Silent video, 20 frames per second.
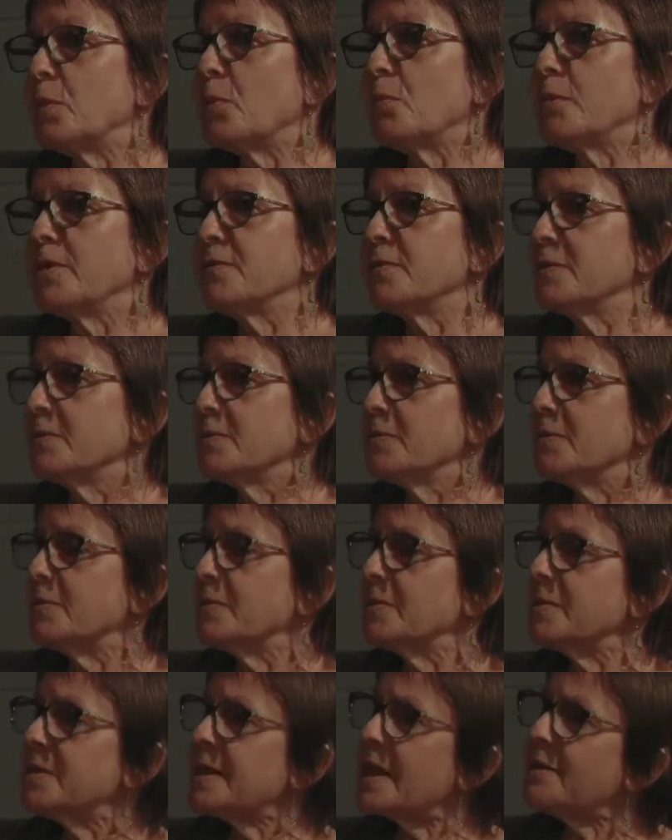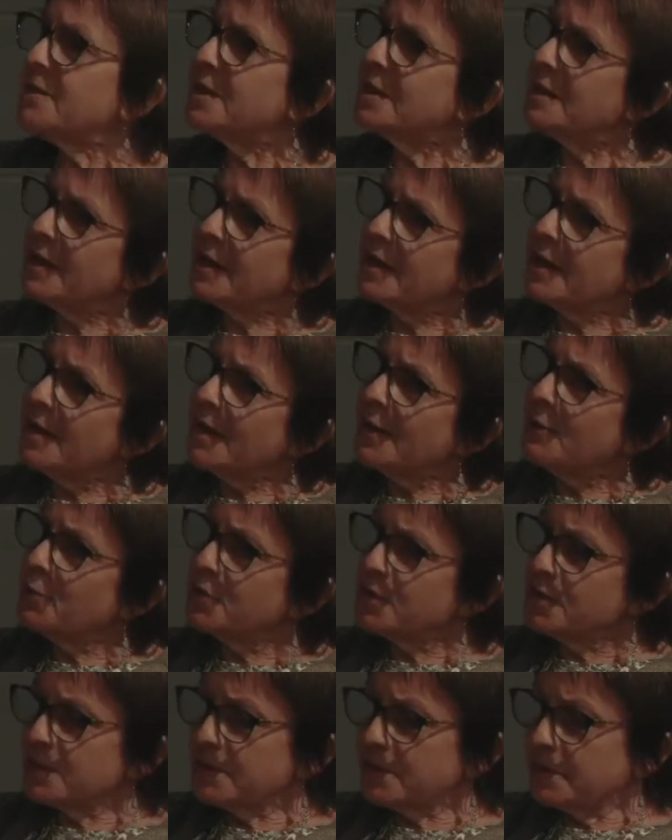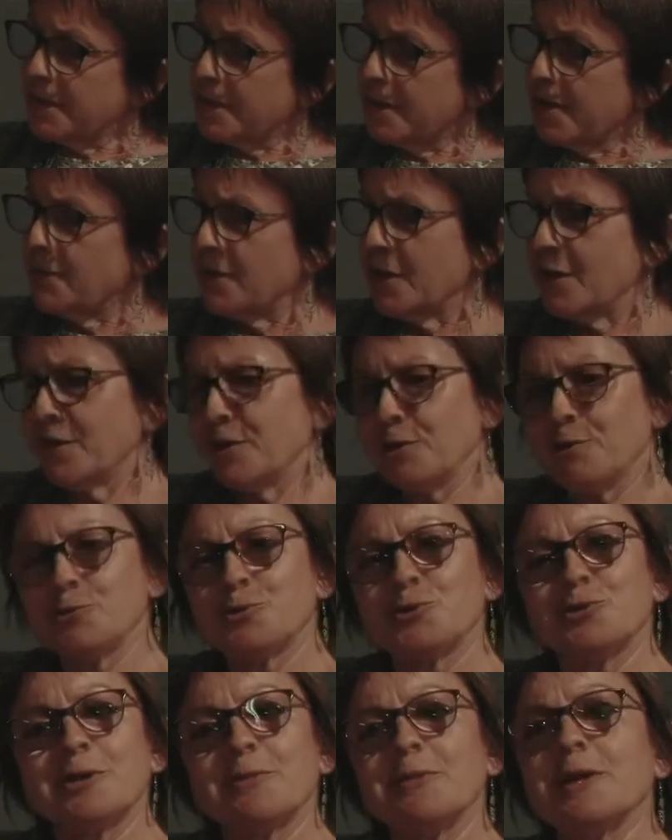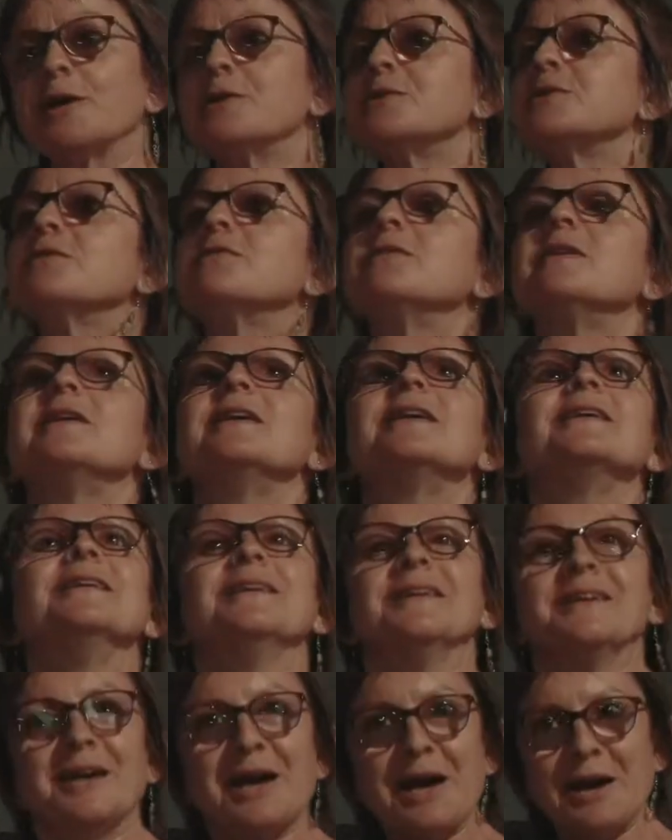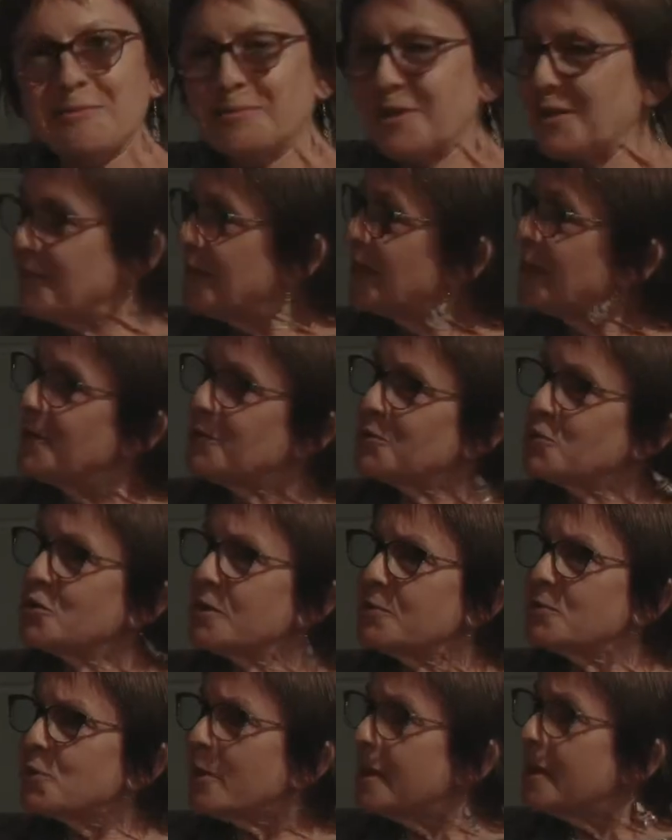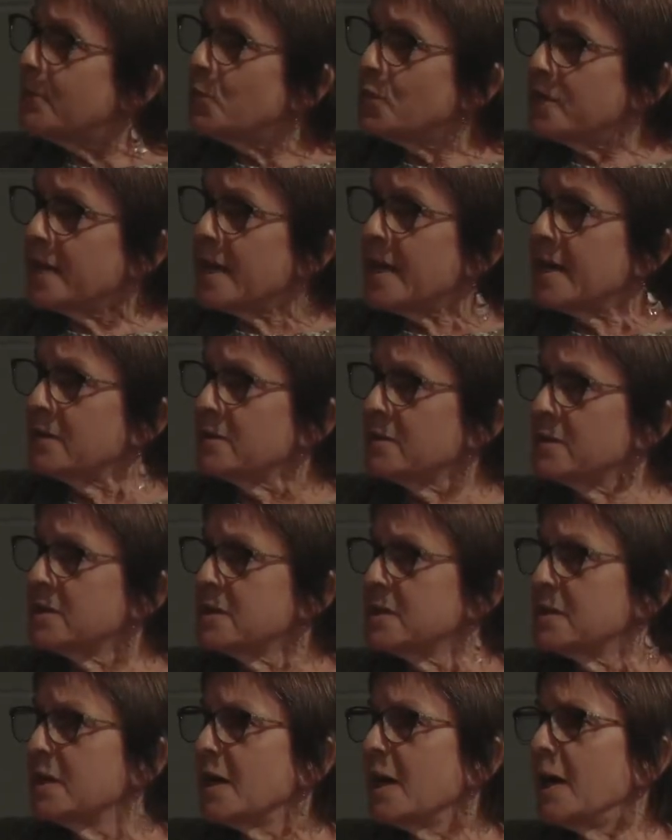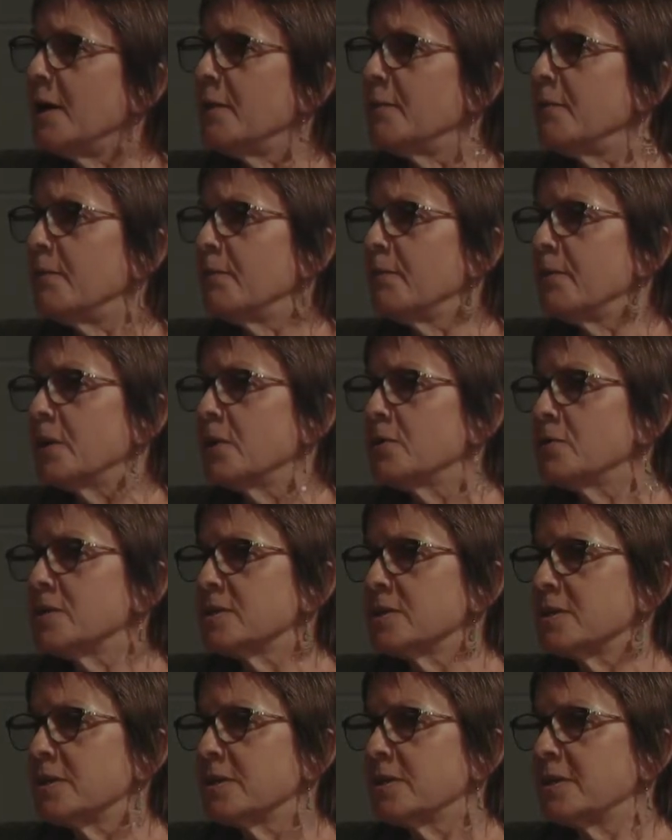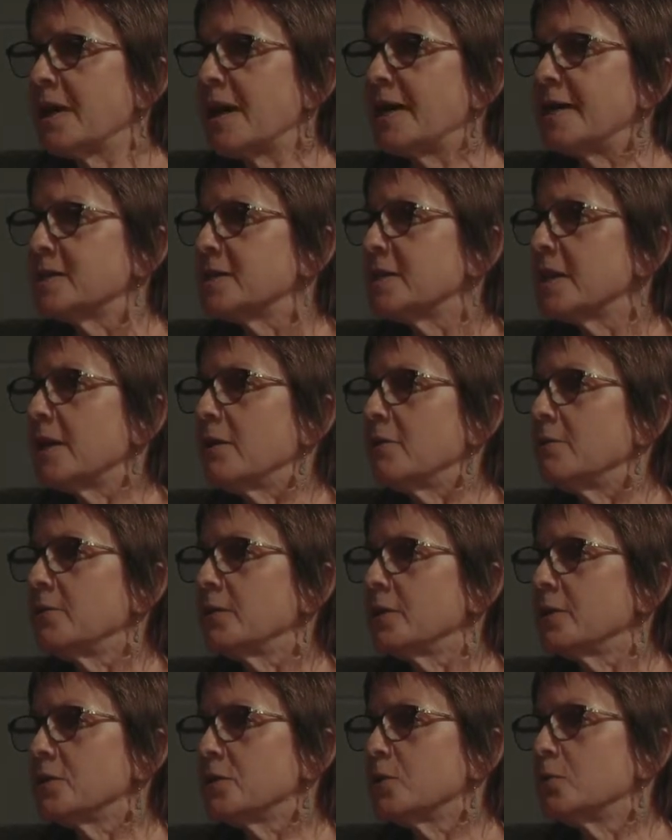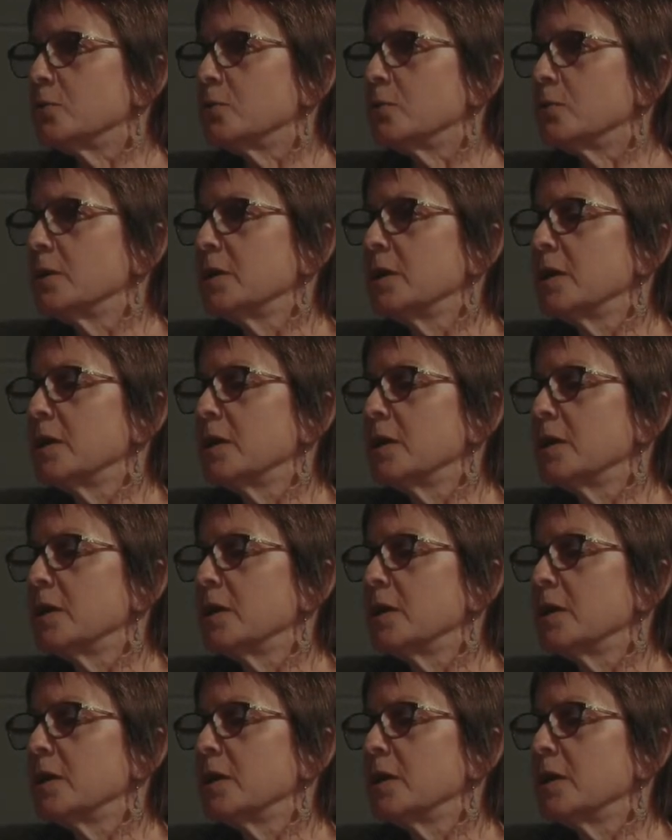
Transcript: even sounding like I was giving a guilt trip, there goes the fly, giving the guilt trip to anybody else, because that isn't helpful at all.